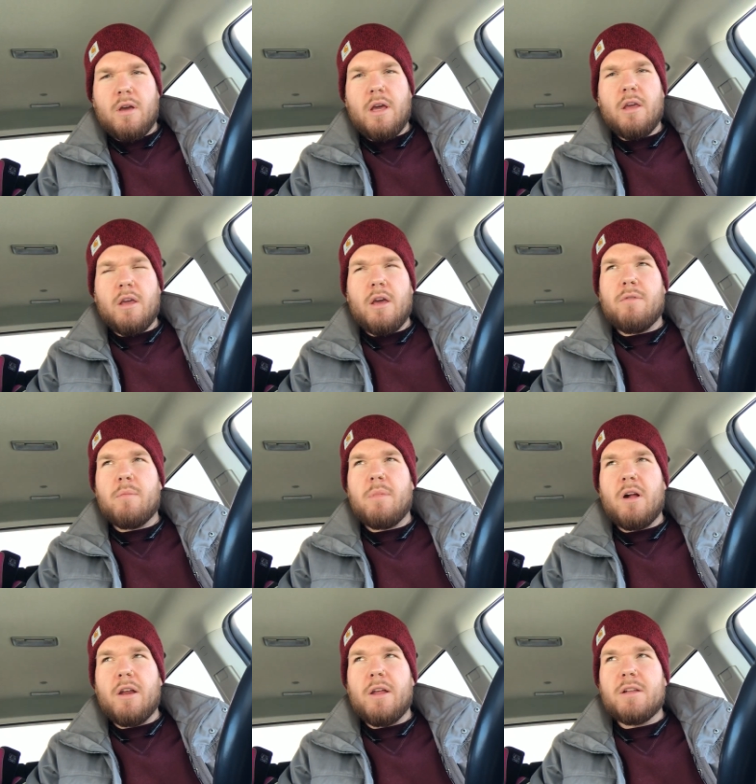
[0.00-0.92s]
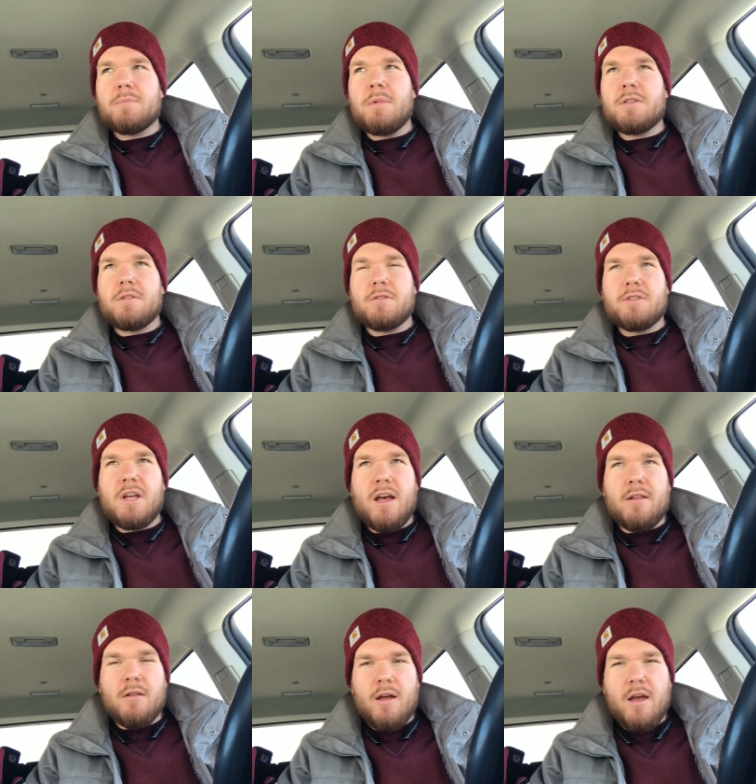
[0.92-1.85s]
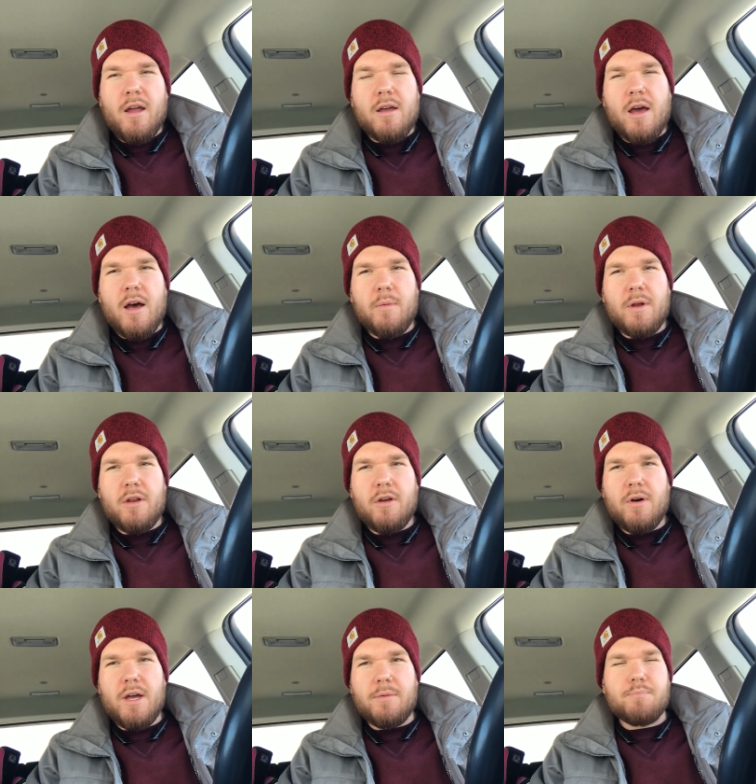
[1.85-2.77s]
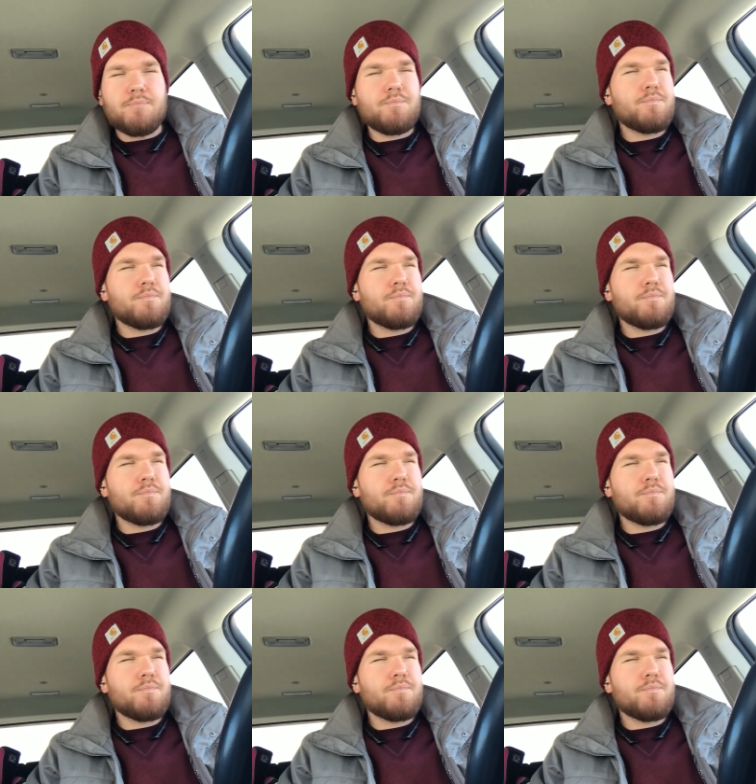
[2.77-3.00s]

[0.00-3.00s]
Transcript: Hey everybody, it's Mr. John Lang. How we doing?